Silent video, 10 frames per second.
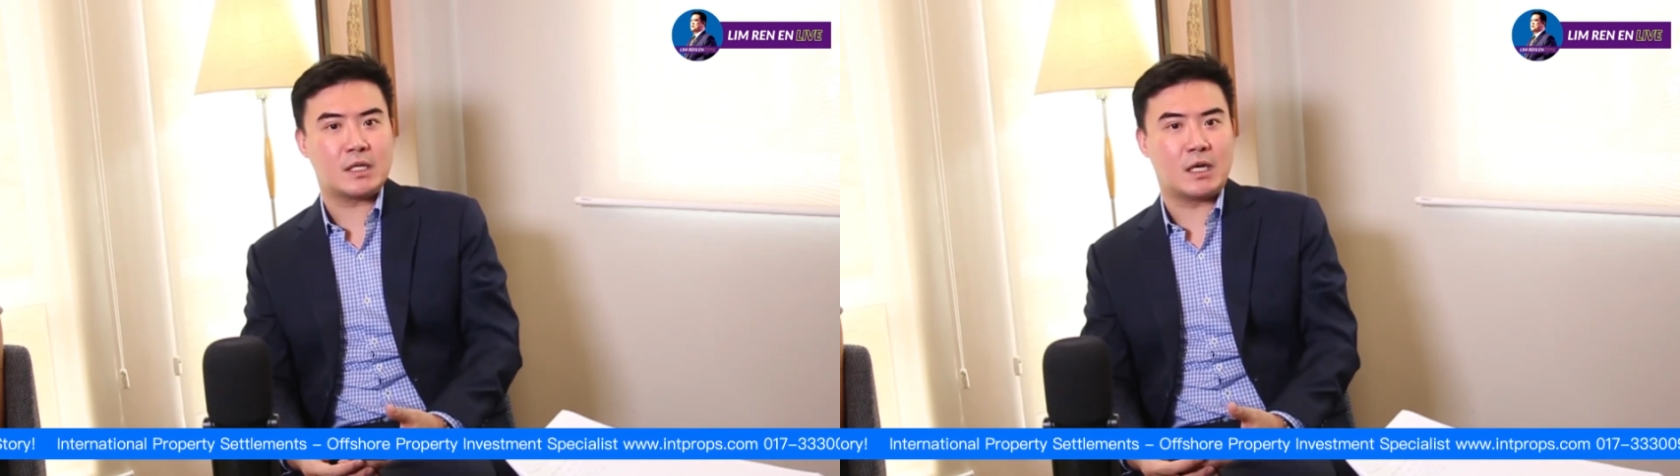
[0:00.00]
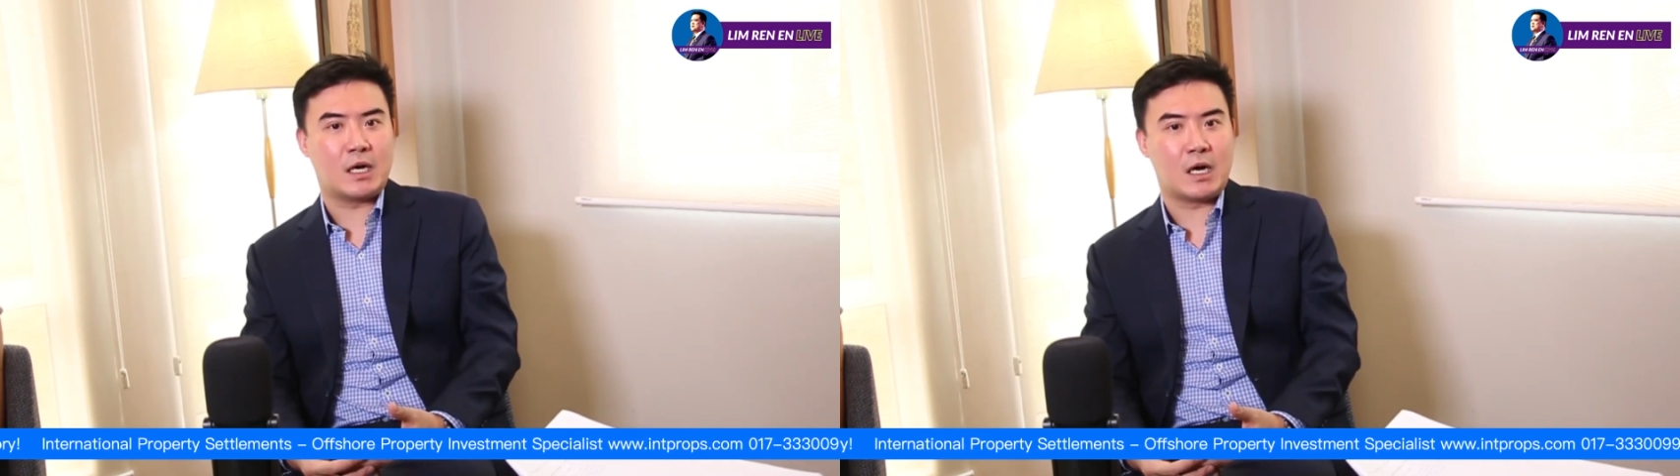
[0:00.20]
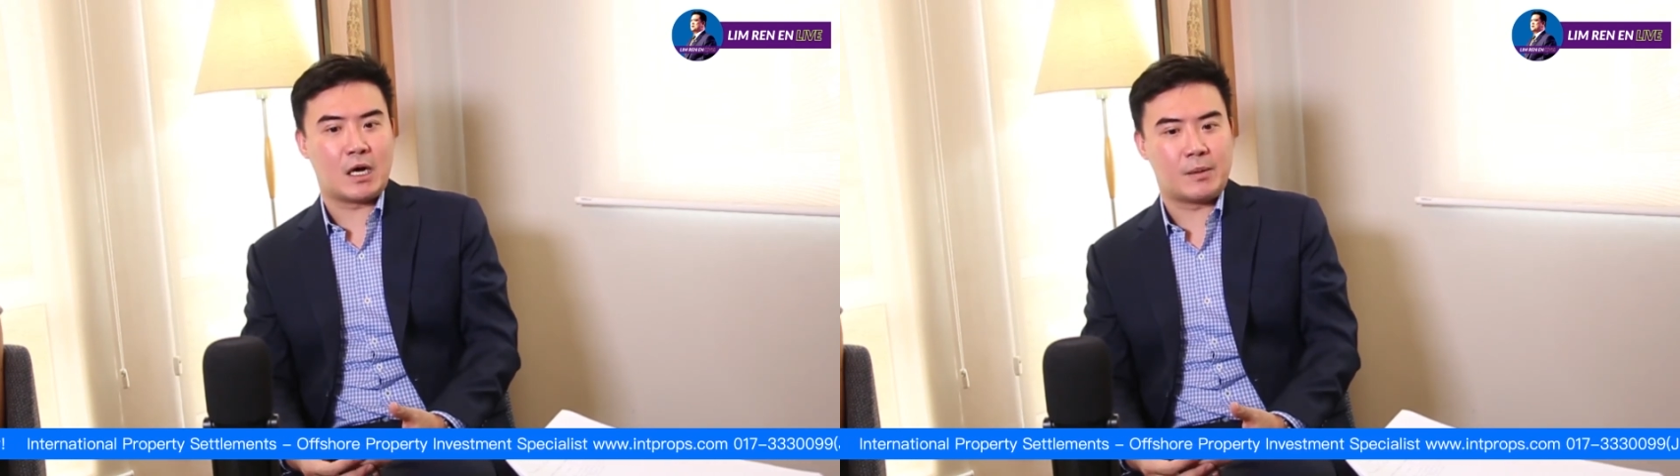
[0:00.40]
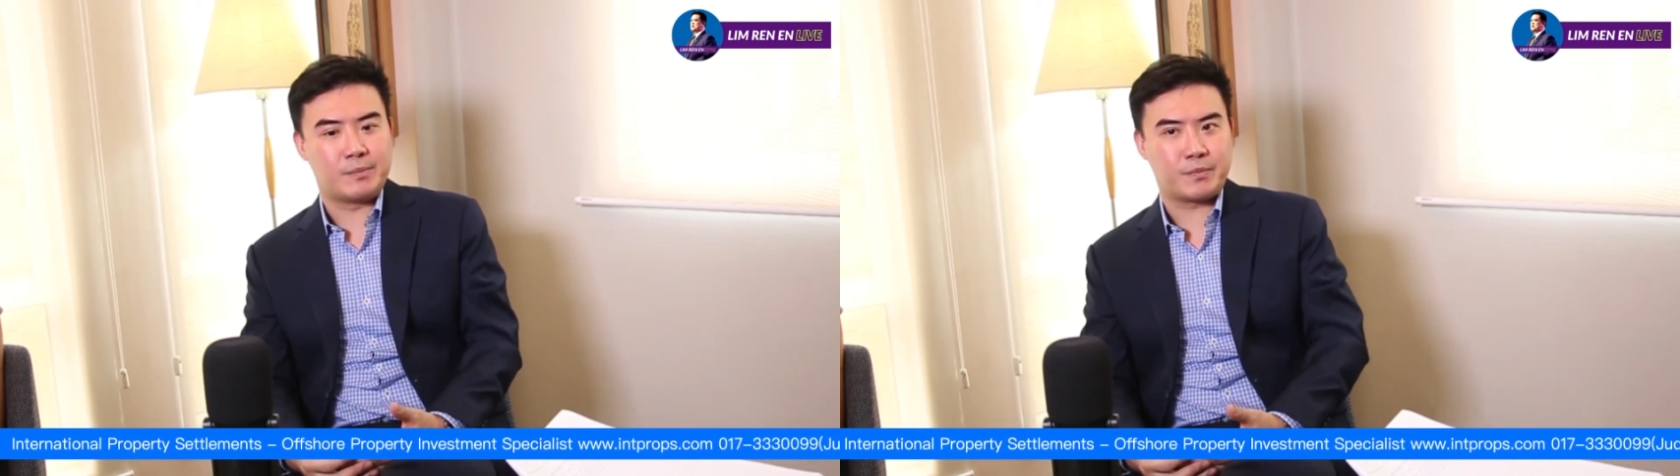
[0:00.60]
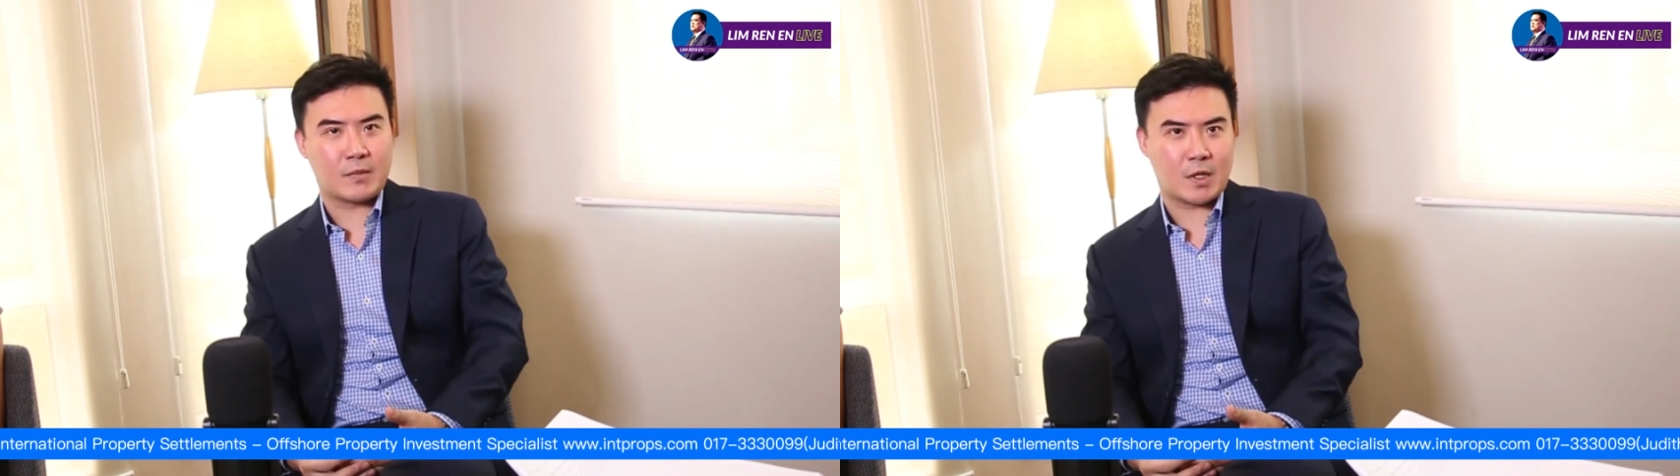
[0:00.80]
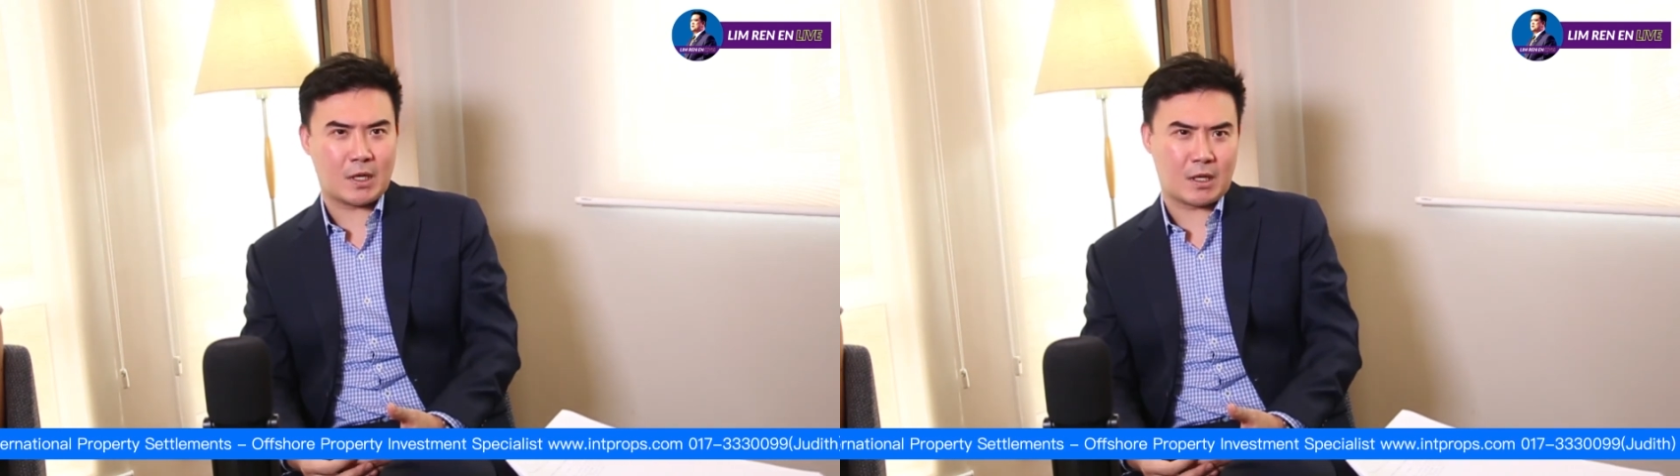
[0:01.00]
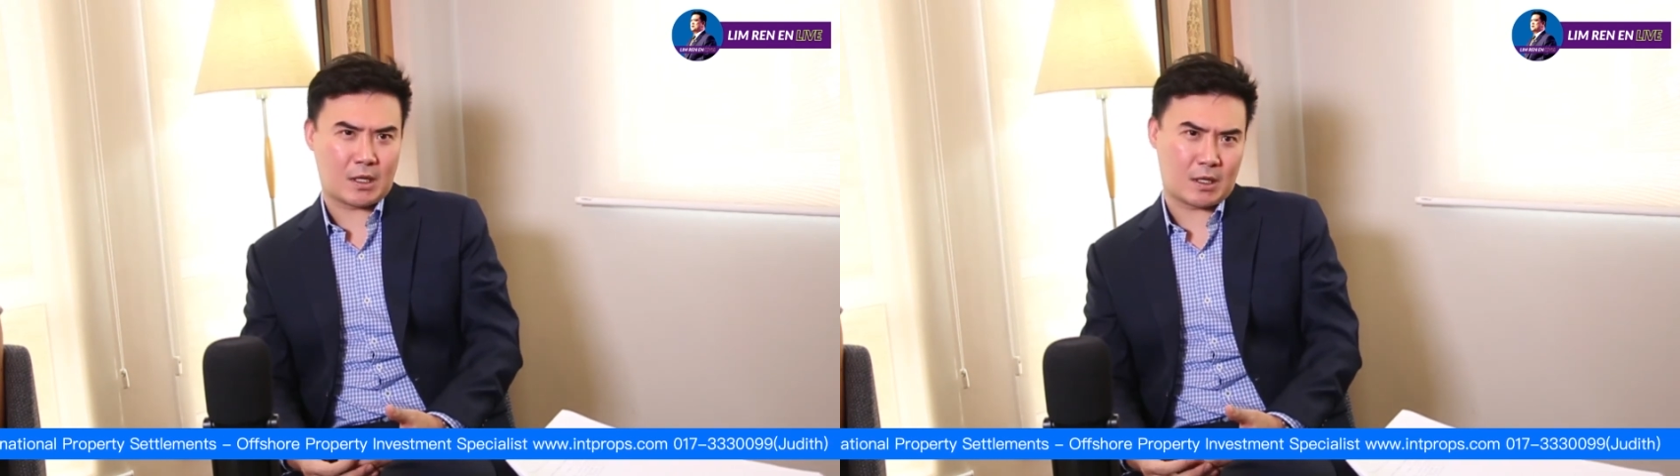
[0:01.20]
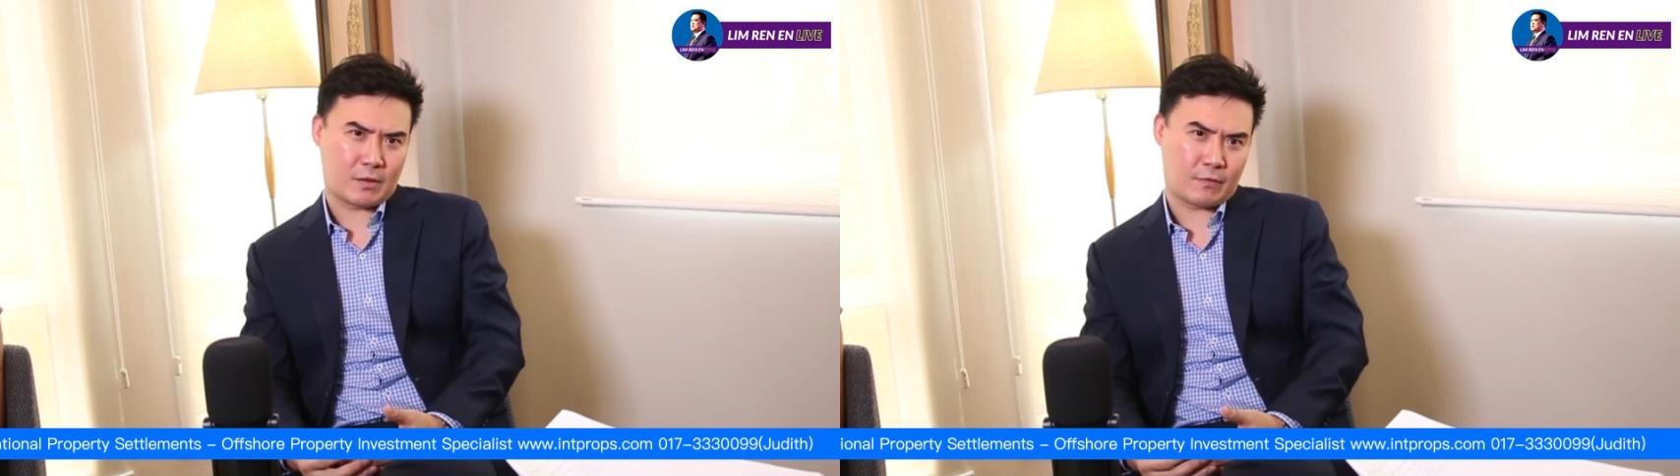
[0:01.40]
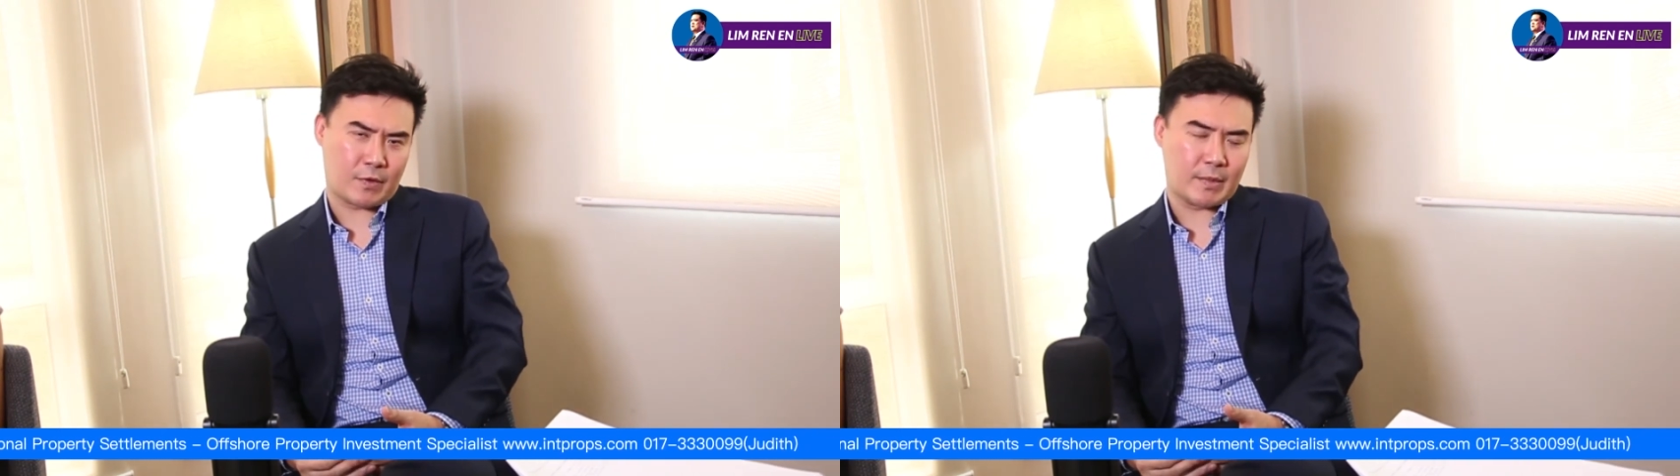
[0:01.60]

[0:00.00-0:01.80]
from